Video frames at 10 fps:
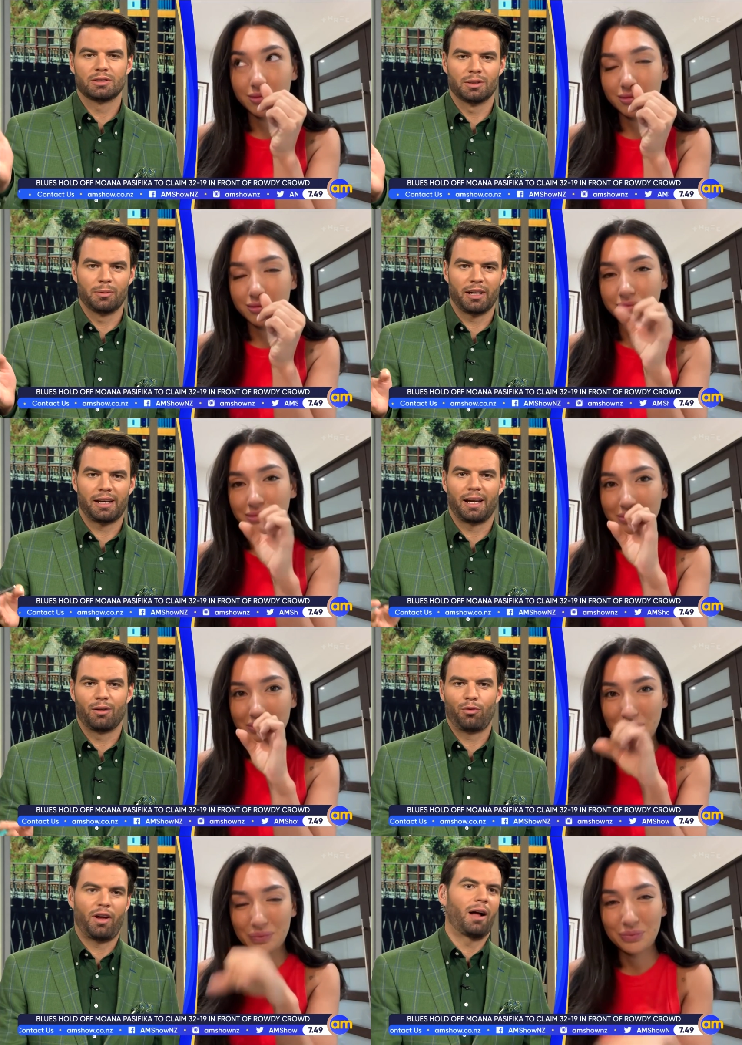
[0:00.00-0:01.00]
Speaker 1: Domenica and
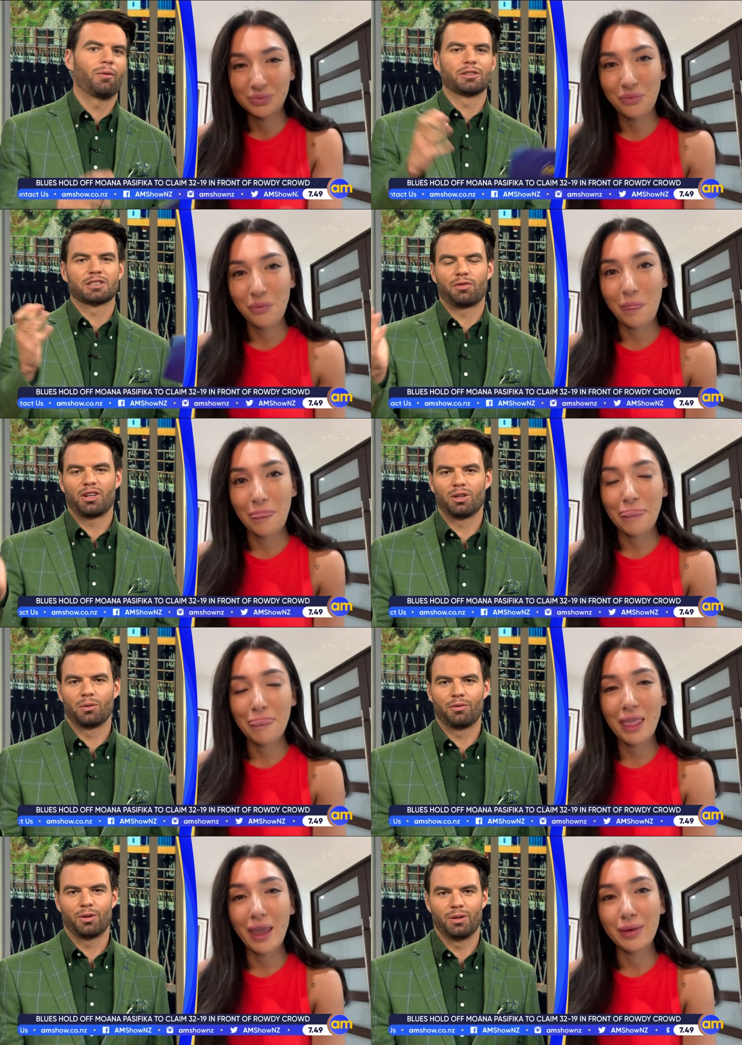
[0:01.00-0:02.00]
found this photo
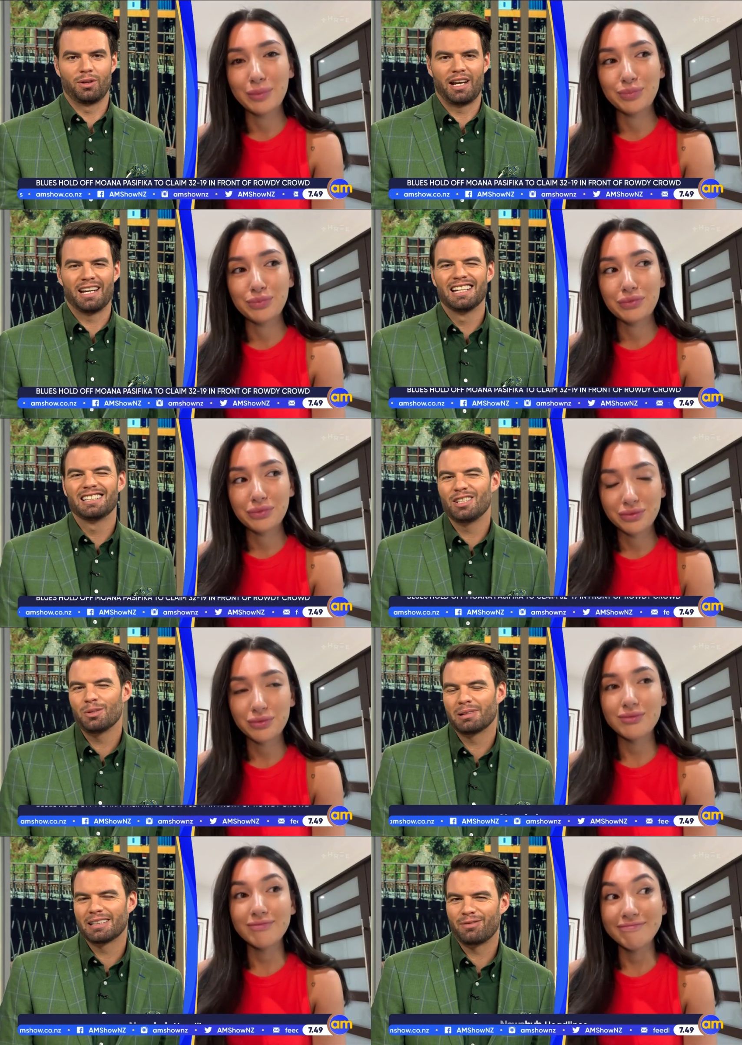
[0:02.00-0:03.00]
of her. And do you
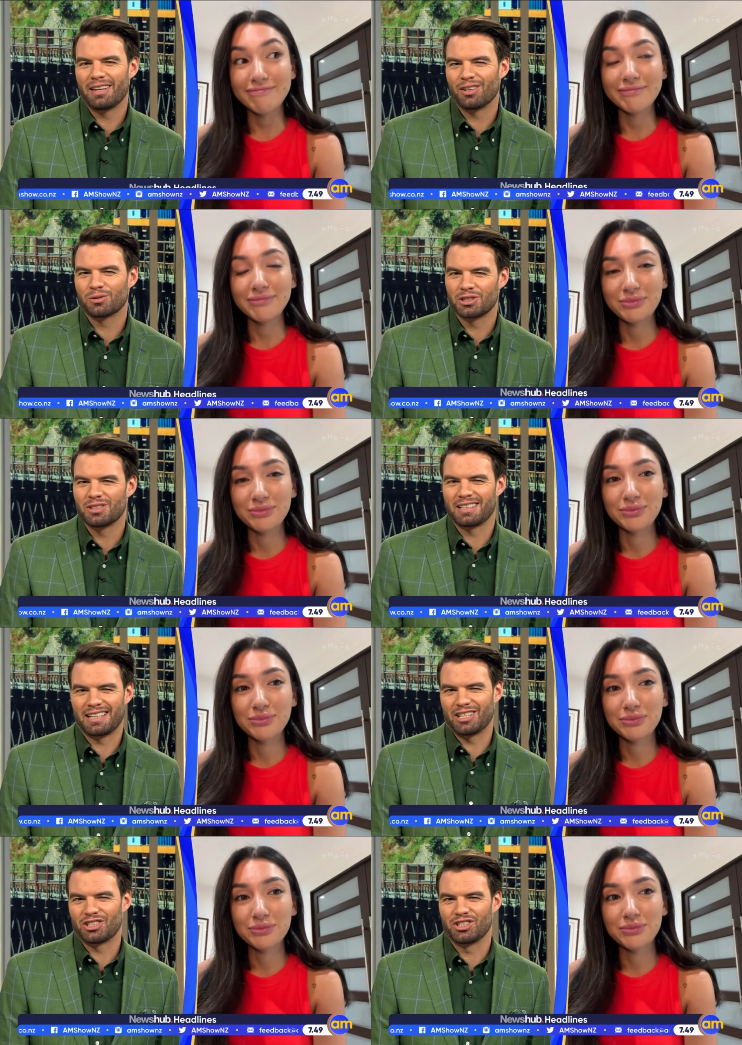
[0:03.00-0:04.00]
believe that, or do you think
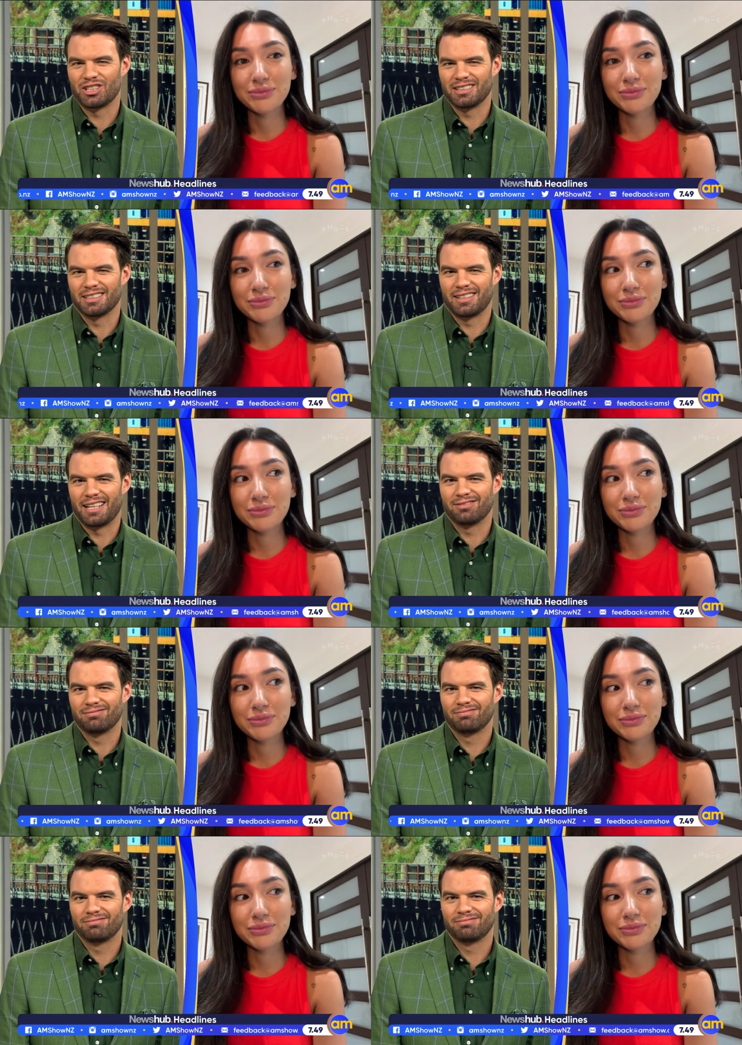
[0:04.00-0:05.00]
actually she did that?
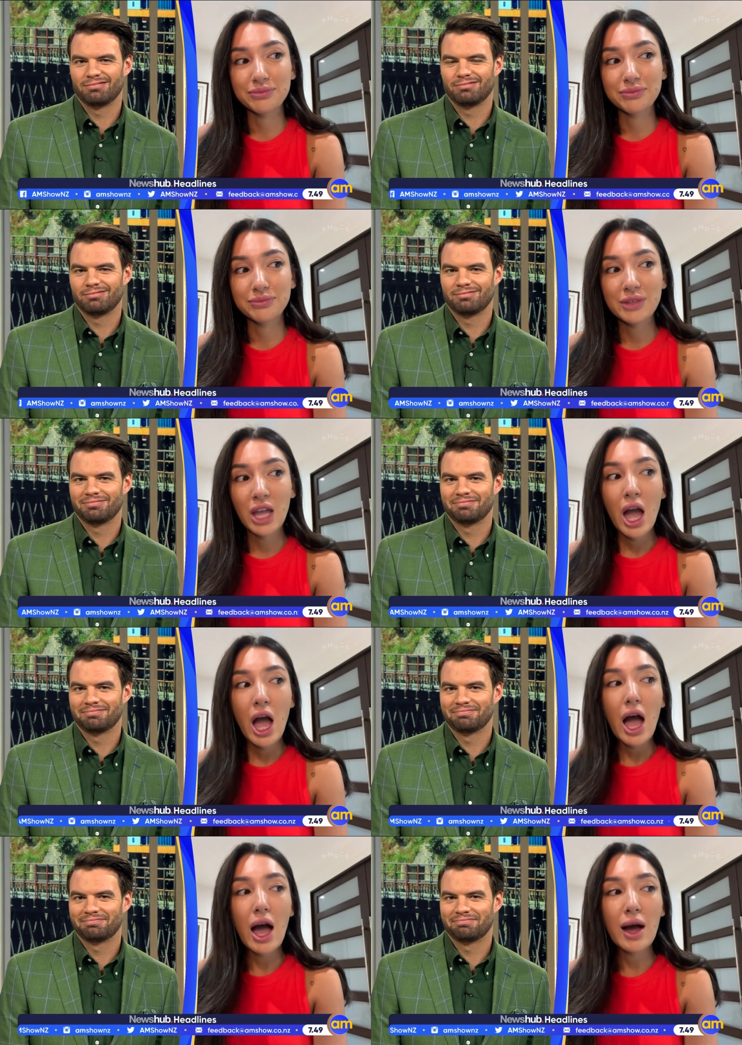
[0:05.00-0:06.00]

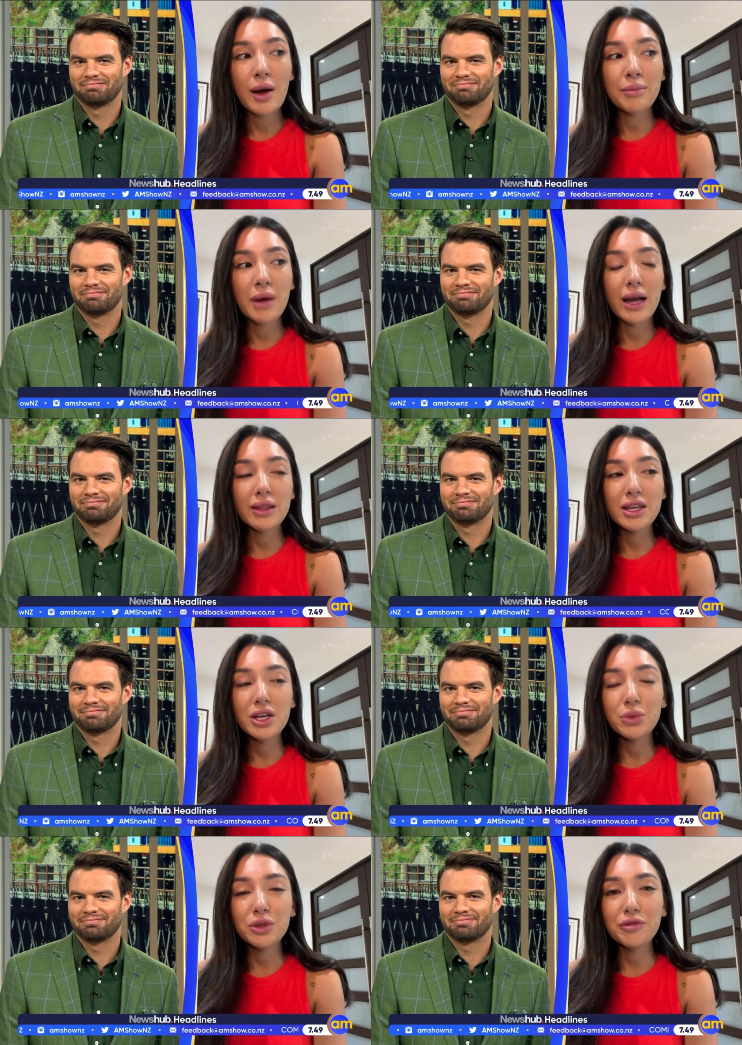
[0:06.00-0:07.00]
Speaker 2: Um, I think it
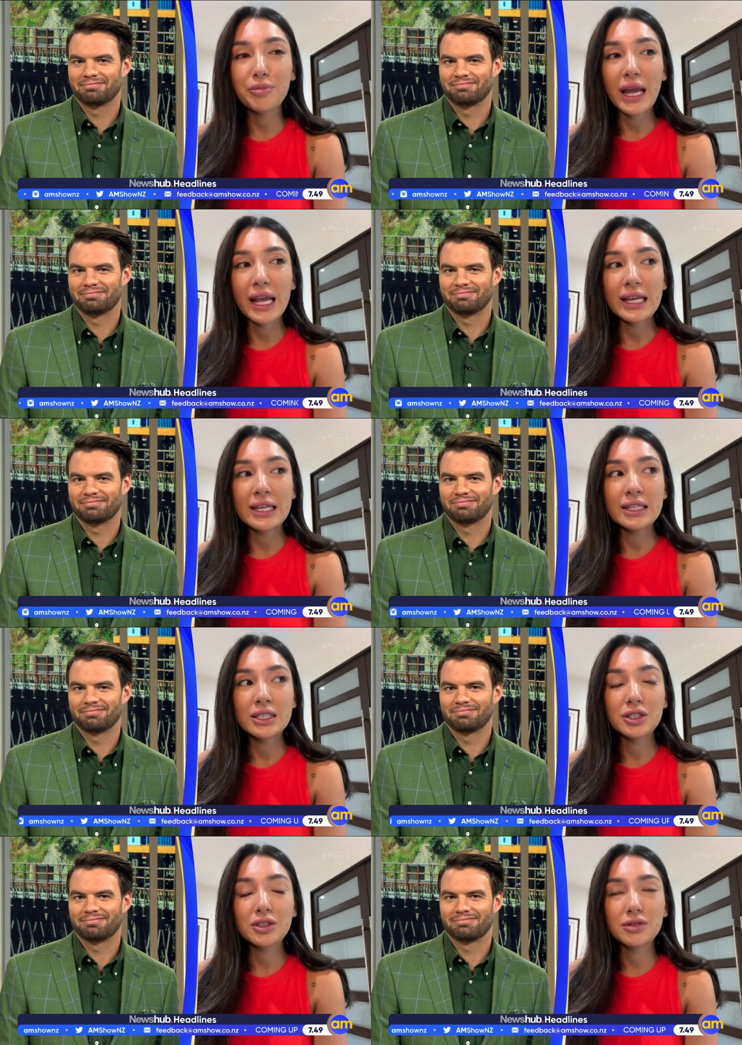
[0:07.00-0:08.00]
would have been,
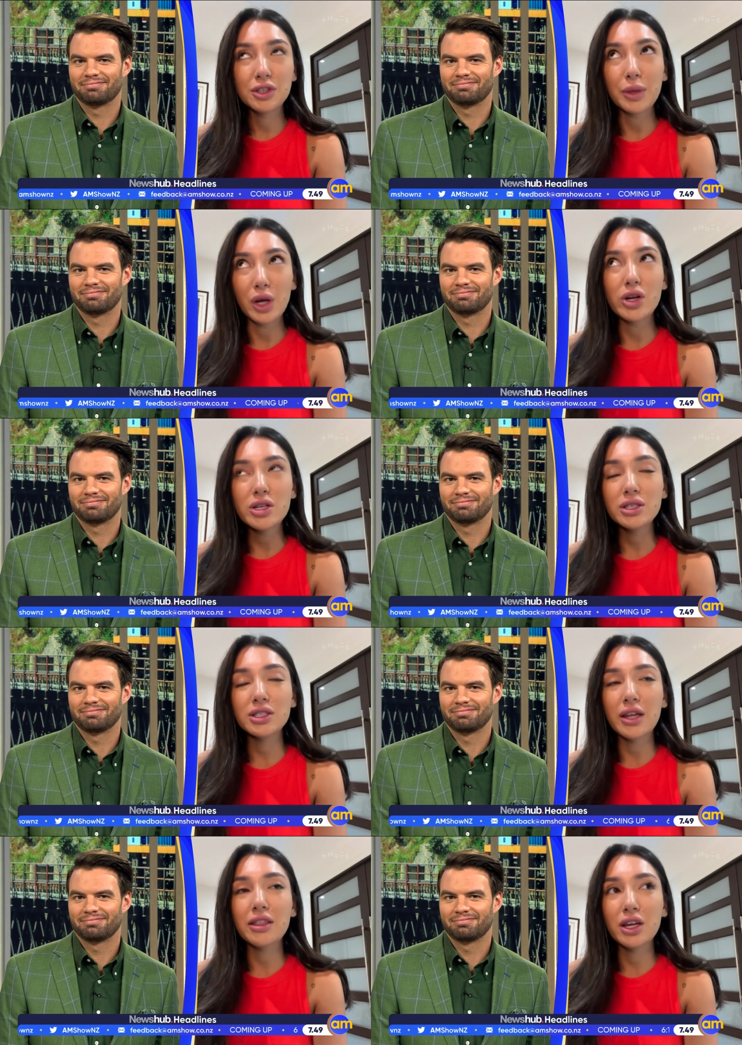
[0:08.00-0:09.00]
to be honest,
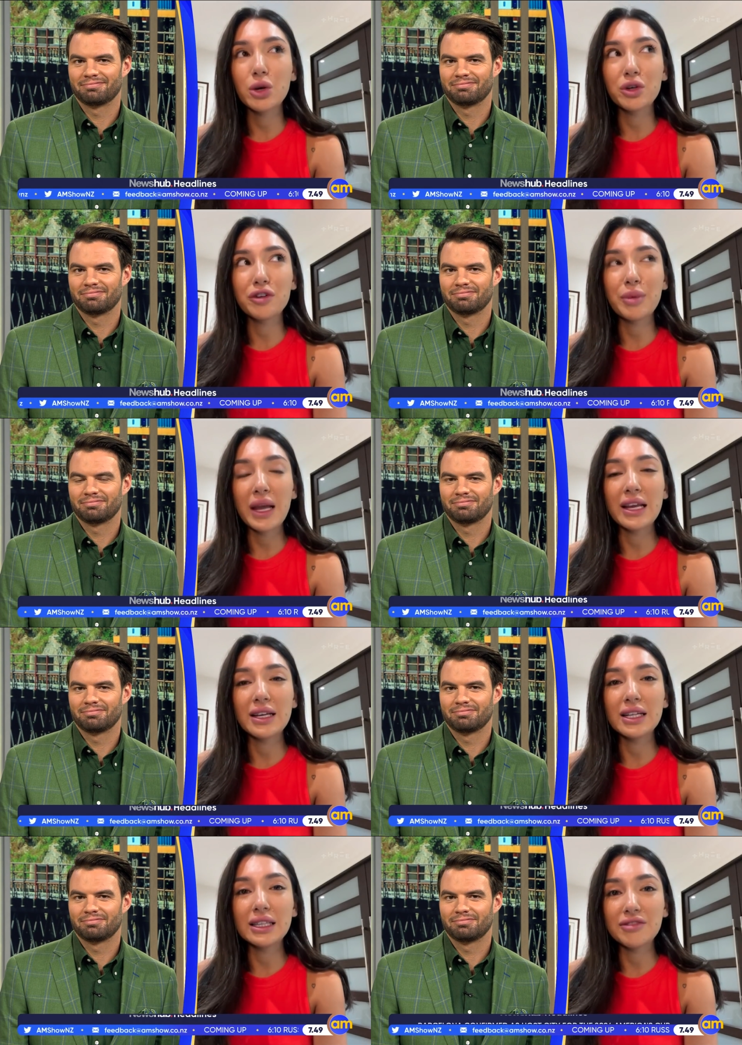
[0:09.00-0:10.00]
I think it would have been
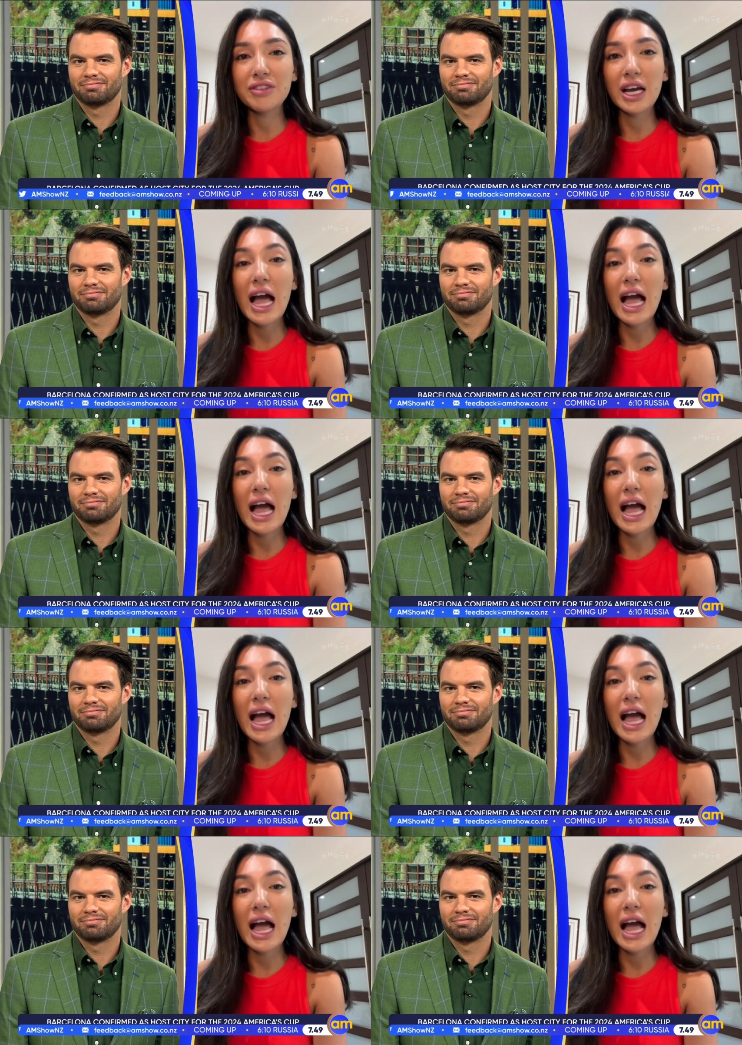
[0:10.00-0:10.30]
Olivia